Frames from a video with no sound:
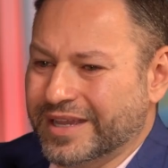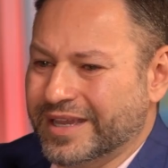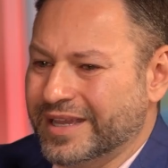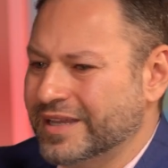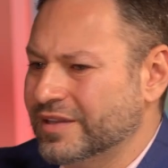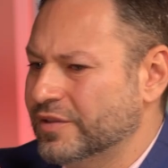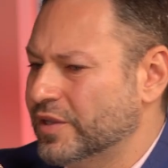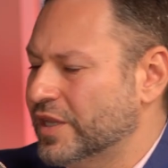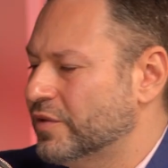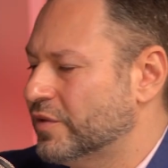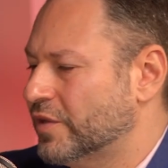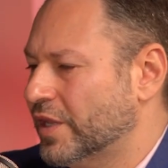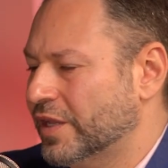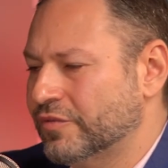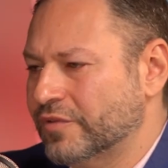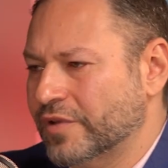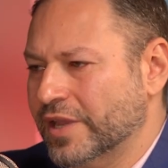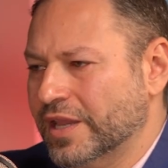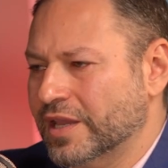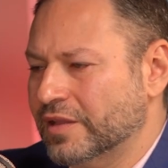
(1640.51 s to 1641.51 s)
It
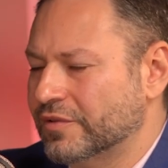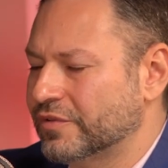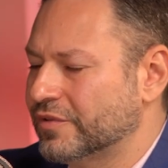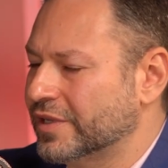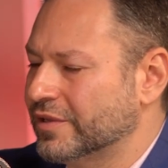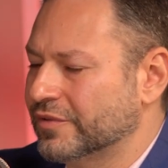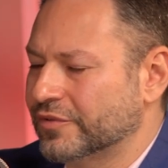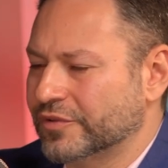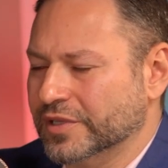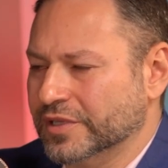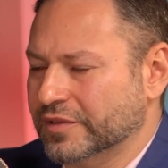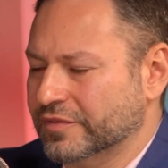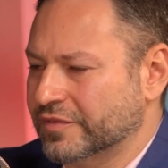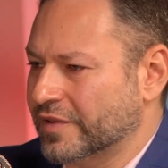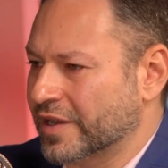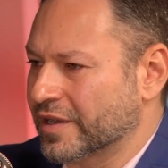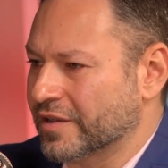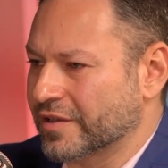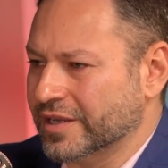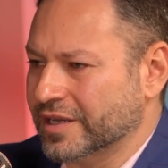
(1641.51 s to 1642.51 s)
really
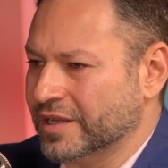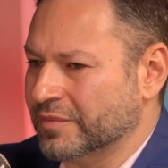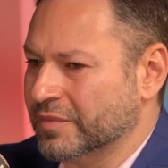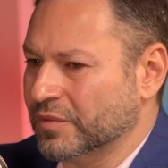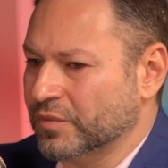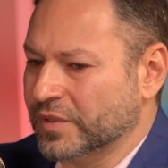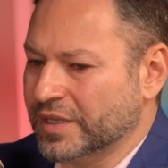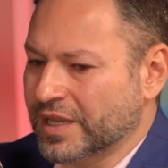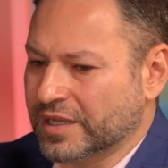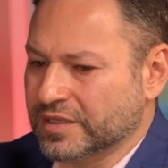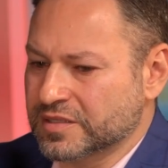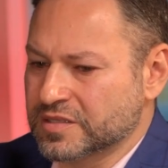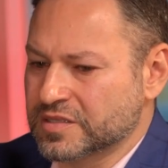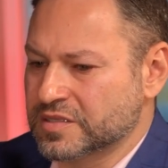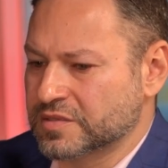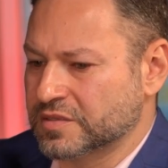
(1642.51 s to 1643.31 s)
varied. I mean, we had